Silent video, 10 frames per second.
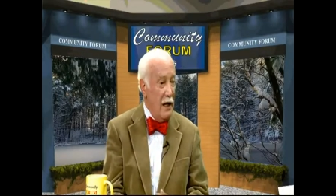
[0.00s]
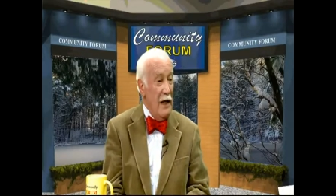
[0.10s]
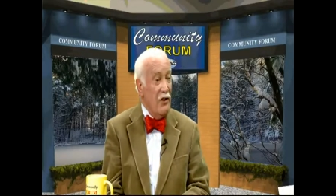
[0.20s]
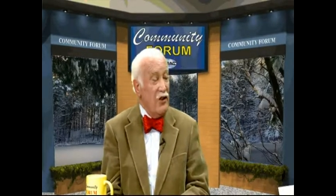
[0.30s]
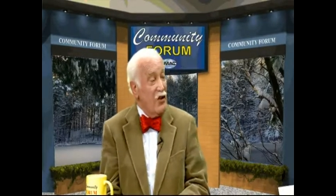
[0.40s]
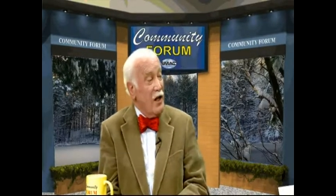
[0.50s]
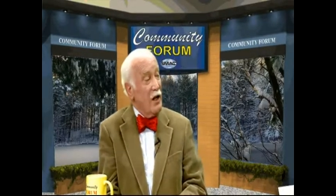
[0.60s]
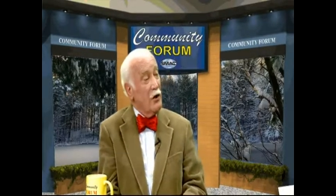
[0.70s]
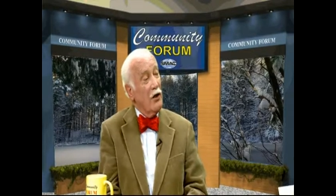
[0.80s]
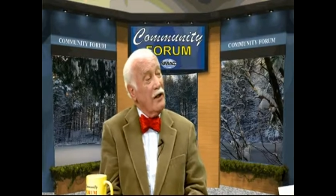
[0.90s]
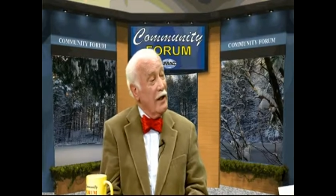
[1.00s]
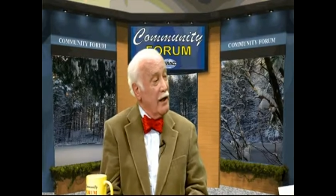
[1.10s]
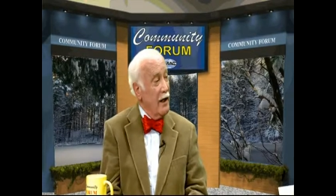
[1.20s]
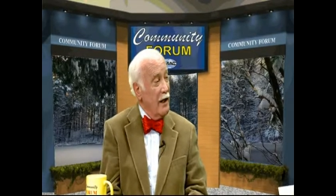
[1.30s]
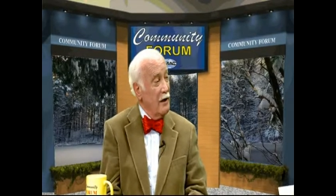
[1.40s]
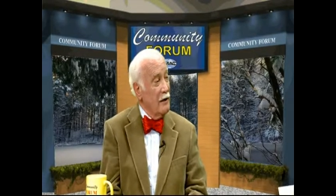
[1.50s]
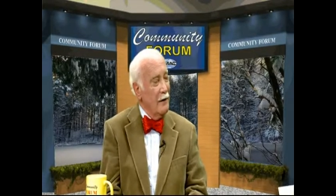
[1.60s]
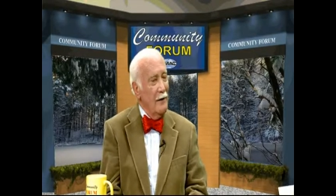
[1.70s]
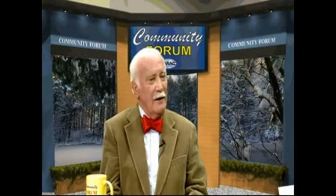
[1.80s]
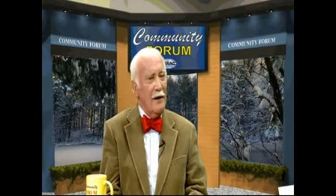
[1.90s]
The Senate, on the other hand,
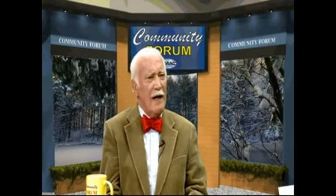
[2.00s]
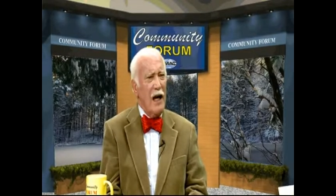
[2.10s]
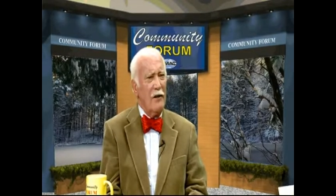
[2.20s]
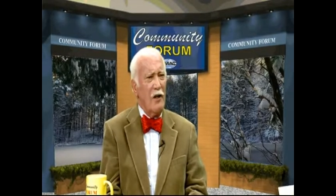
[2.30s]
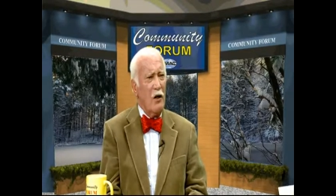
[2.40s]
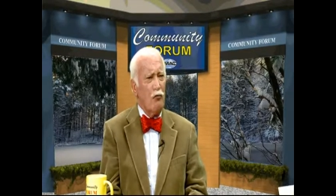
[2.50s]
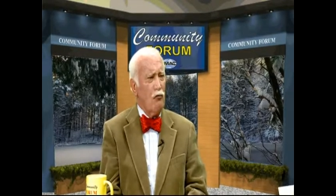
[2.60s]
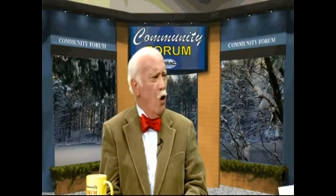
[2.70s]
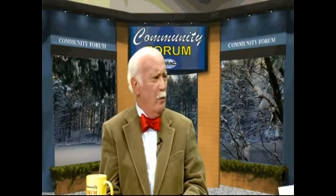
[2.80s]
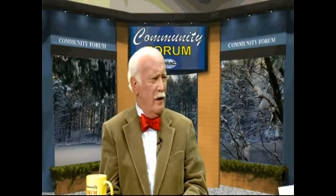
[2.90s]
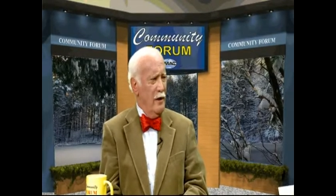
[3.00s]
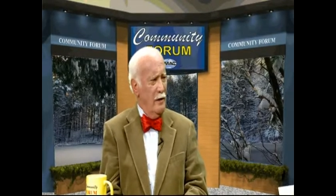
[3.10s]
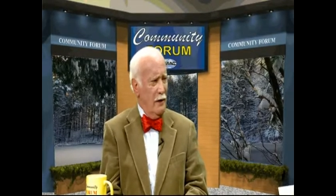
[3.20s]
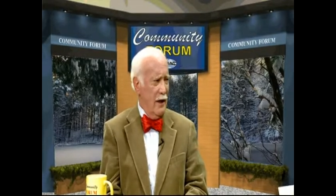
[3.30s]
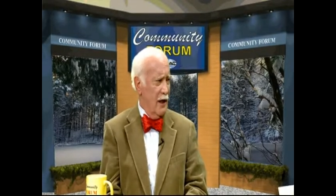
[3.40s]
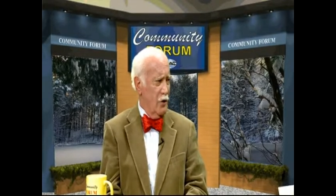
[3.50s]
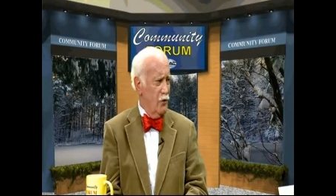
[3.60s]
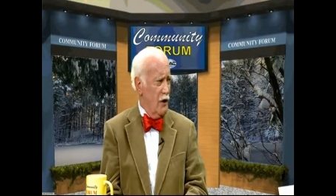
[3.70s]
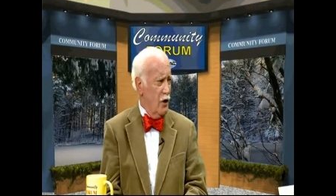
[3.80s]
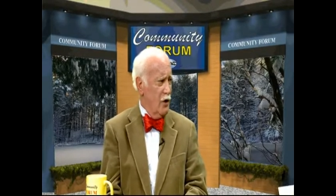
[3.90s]
in a kind of a Roman-like
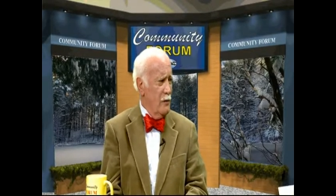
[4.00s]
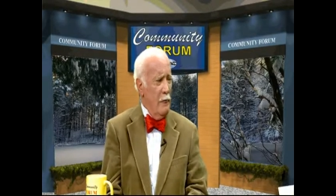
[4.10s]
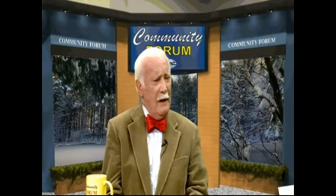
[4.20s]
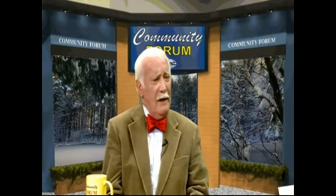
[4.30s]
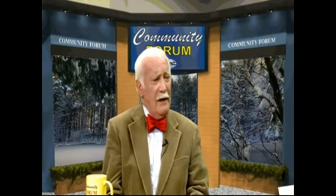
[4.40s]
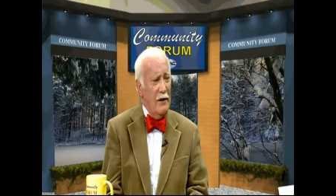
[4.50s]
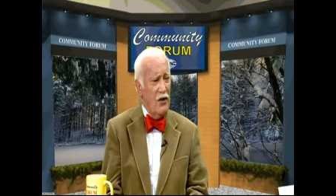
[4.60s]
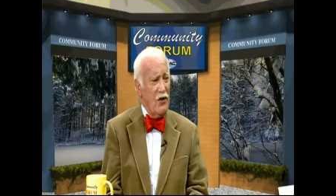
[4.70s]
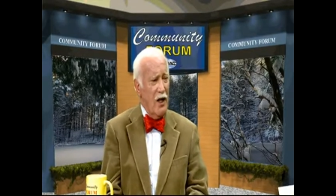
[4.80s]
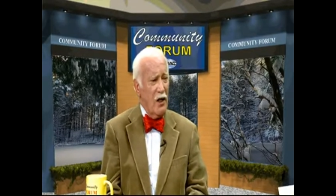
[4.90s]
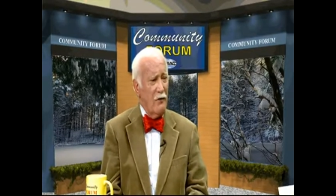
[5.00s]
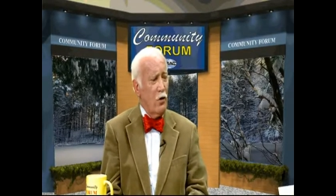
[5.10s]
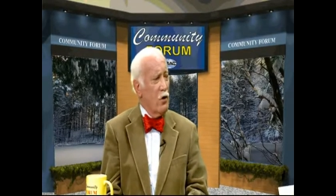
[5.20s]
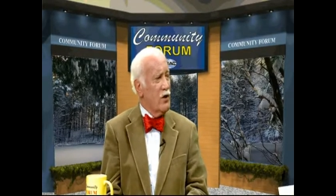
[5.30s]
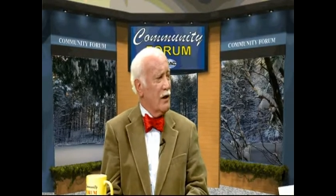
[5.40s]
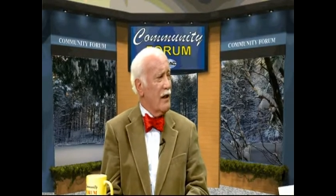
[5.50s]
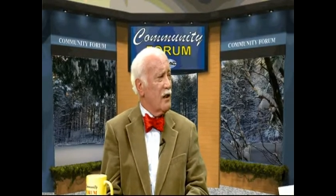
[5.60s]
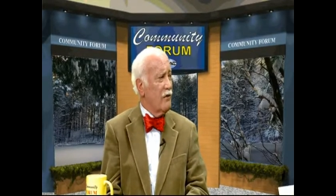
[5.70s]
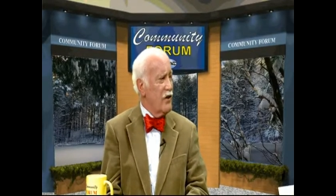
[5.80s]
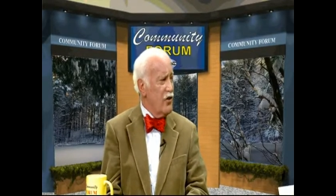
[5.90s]
tradition, the Senate, of course,
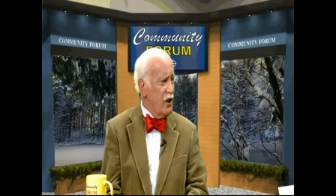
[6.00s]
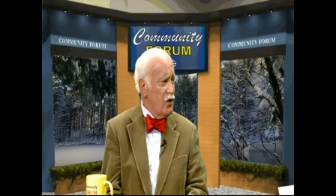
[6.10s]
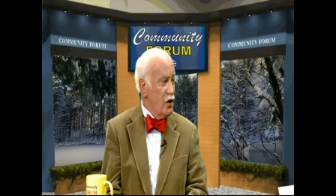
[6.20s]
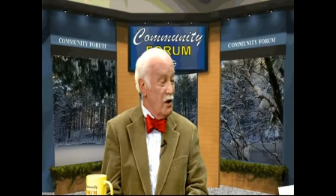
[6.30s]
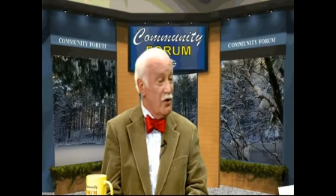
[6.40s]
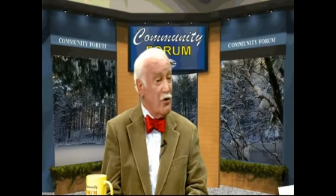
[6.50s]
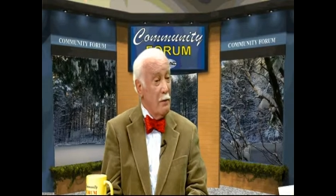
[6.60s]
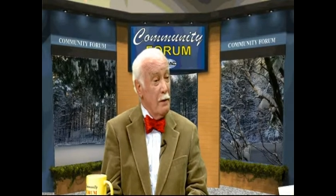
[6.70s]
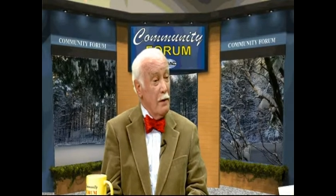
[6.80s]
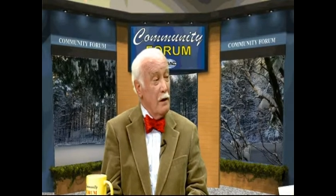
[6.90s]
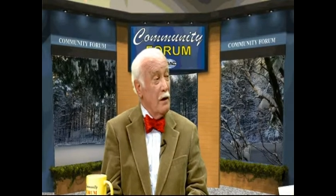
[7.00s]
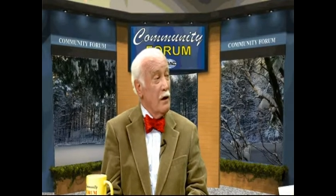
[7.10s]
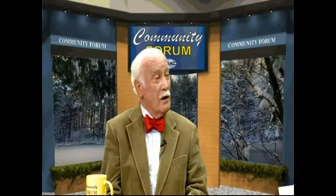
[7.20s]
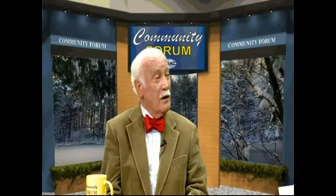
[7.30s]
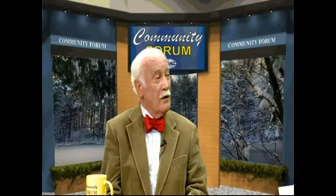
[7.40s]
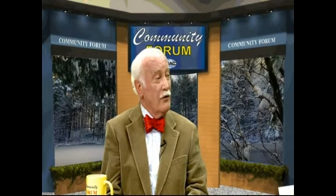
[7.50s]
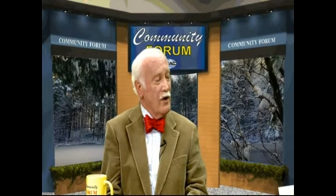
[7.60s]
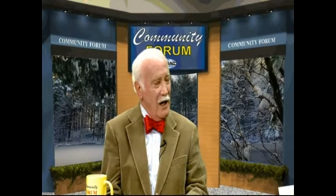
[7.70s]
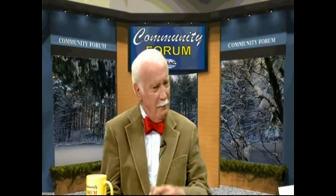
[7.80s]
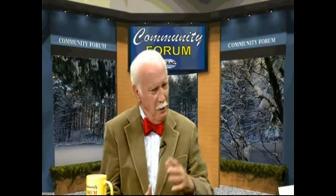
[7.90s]
elected for six years. As they called the upper body.
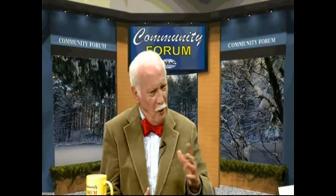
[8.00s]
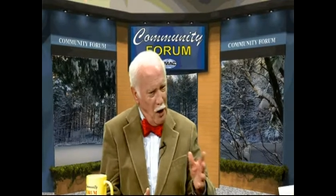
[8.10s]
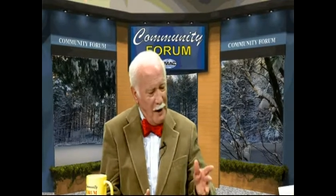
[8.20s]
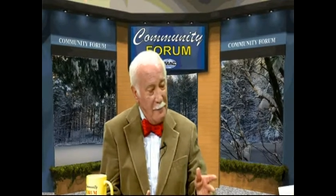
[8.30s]
The upper body.